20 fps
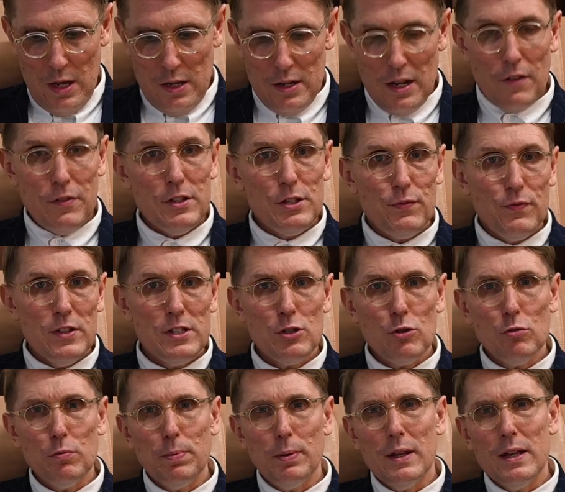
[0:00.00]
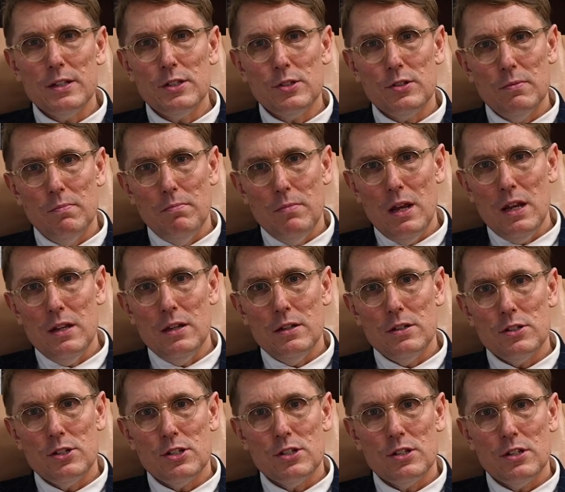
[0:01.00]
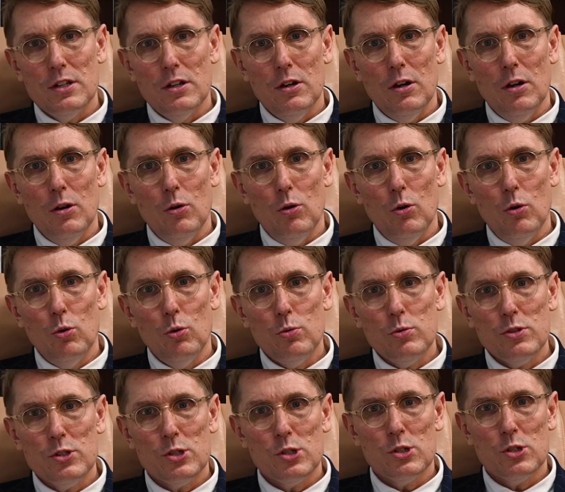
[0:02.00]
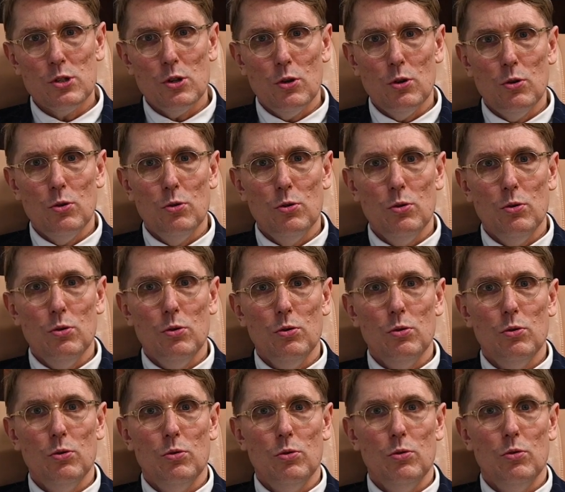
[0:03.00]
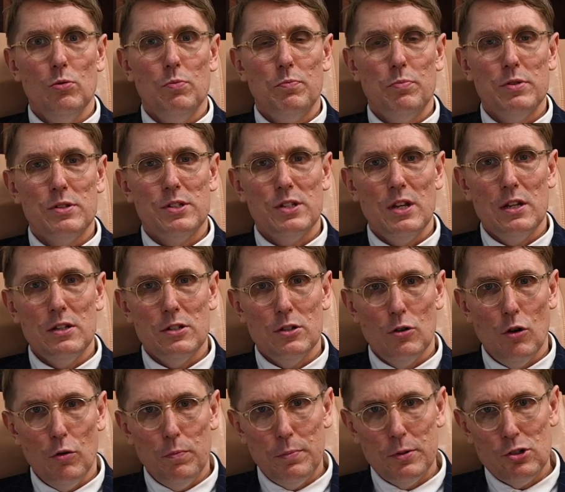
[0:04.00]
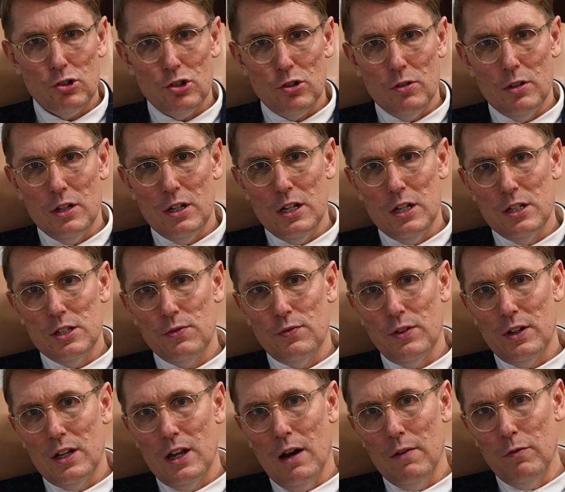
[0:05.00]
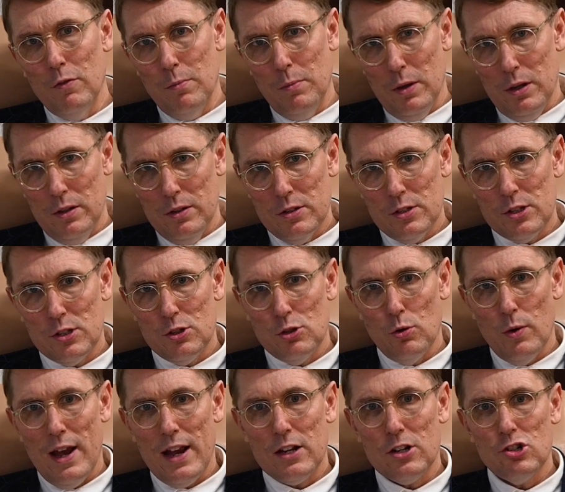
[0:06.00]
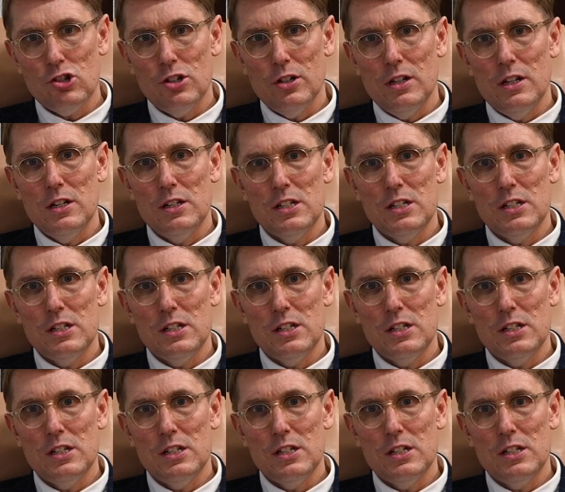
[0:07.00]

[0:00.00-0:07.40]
Now, this physical place to meet also presented opportunities for governments to actually